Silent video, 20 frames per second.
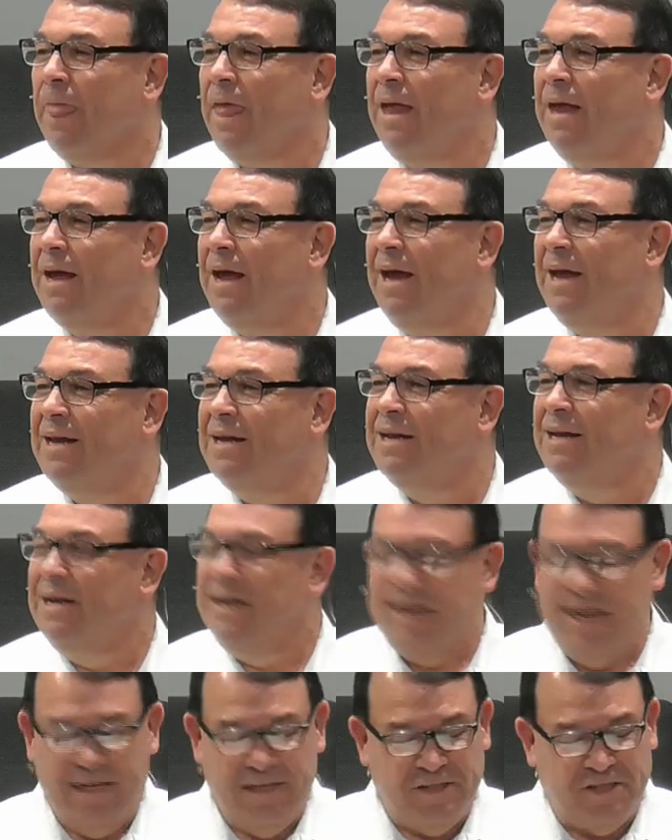And,
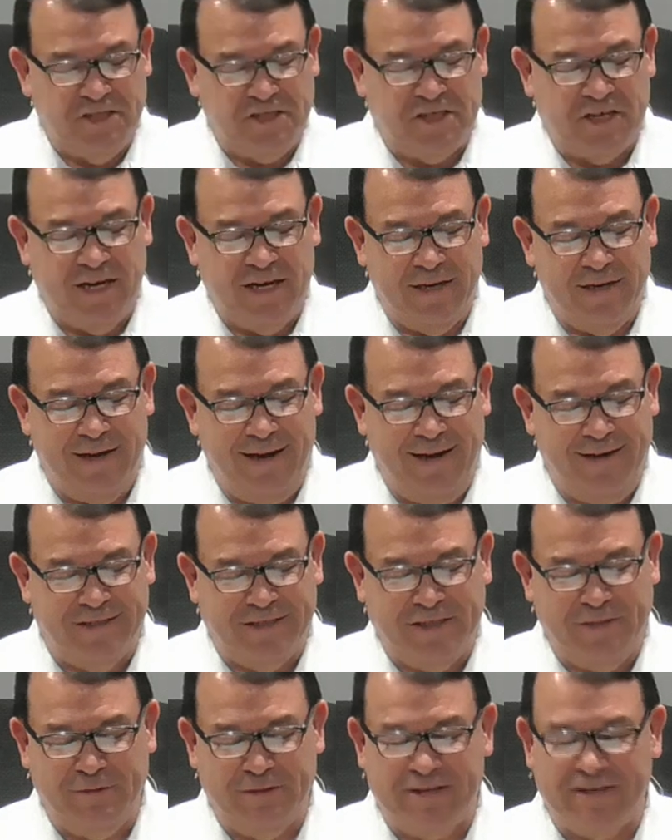and she said, and
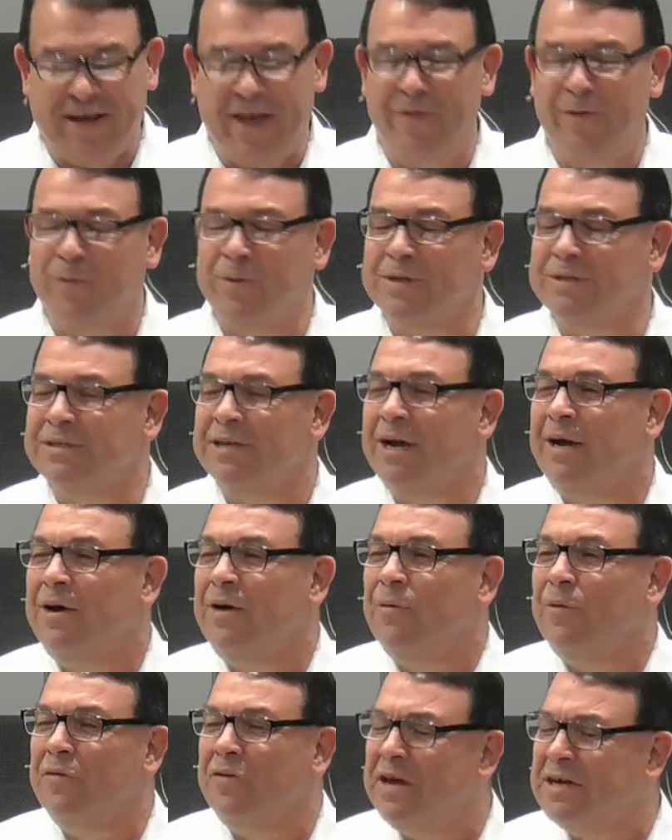she would say the words,
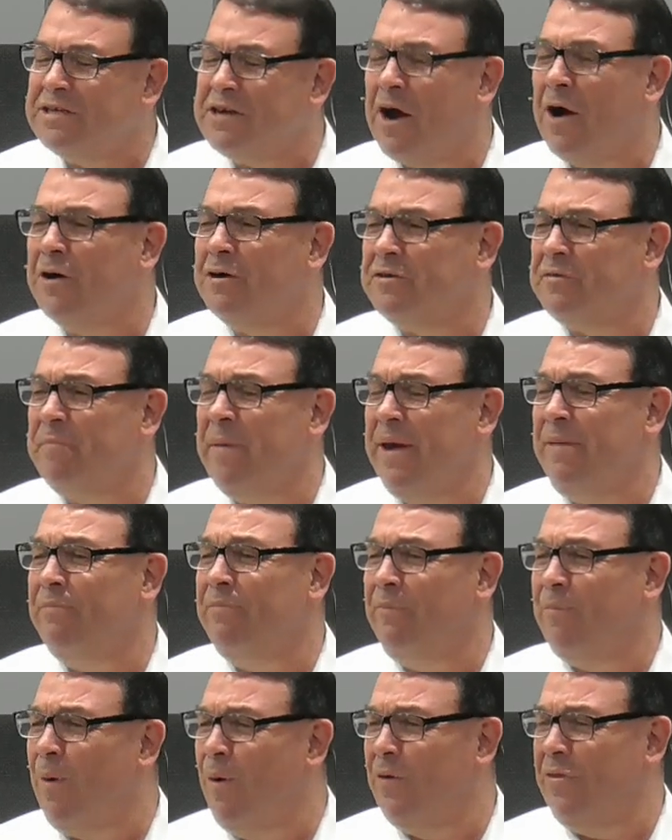well, this hurts me
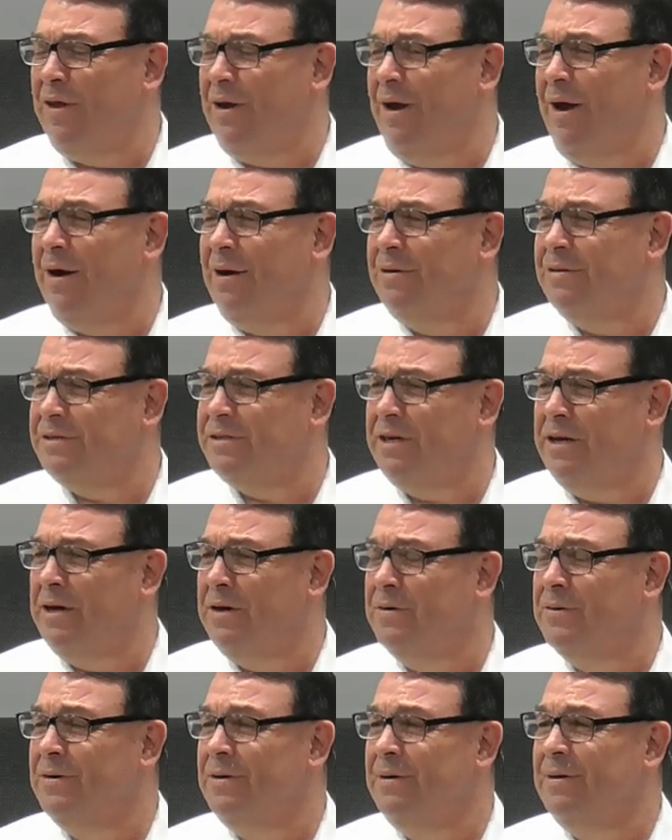more than it hurts
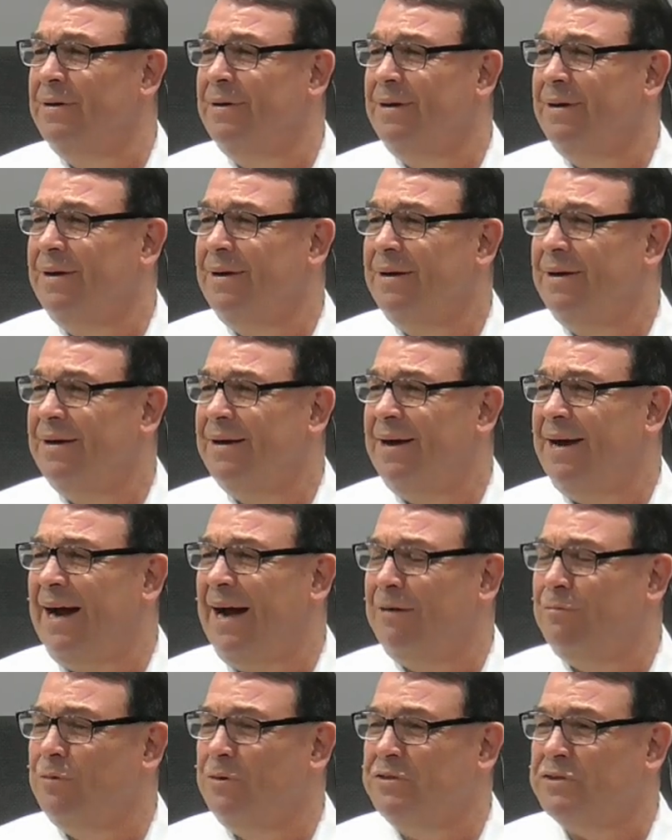you. And I
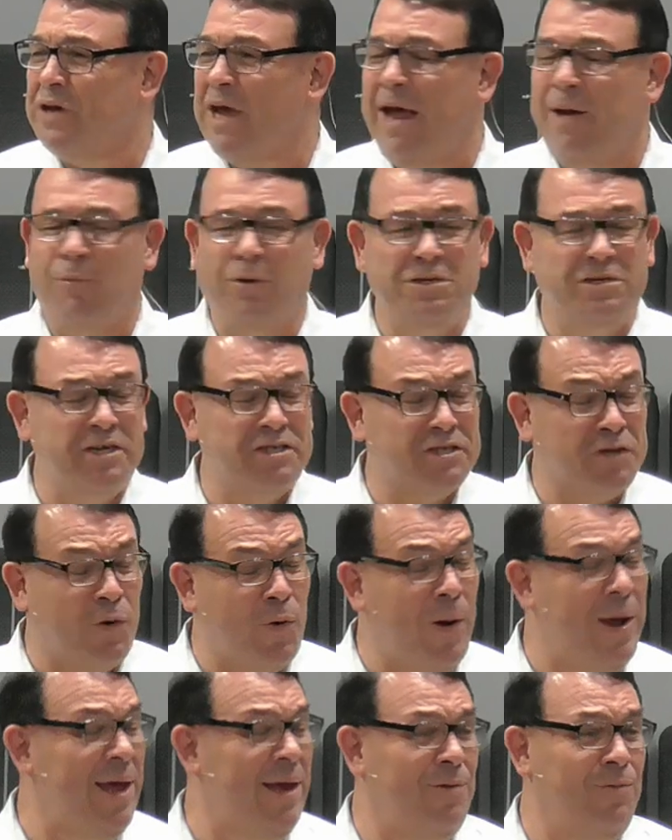would say, well, just
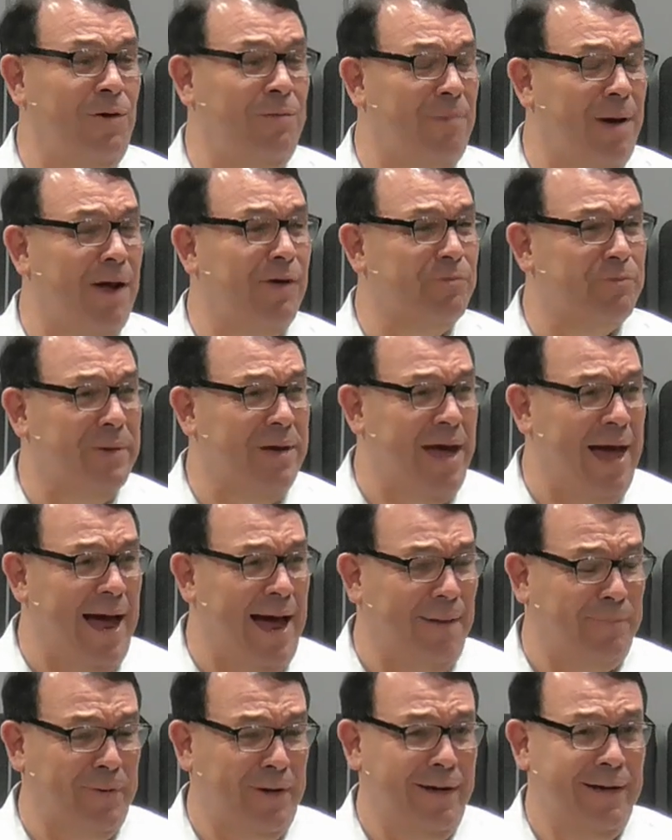quit and we'll both be
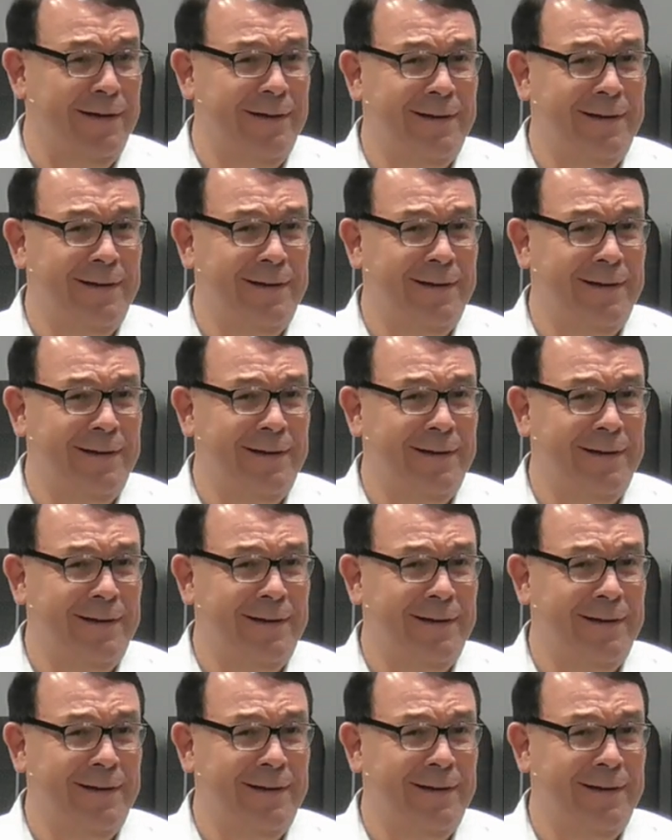happy.